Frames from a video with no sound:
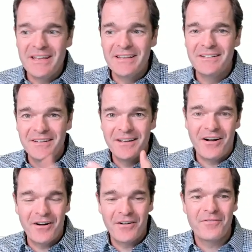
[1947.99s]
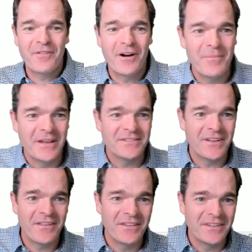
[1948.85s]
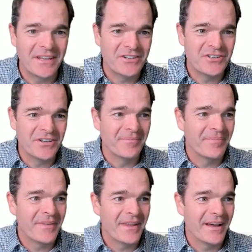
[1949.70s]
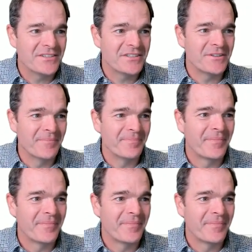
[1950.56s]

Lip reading: in our Firebase authentication system.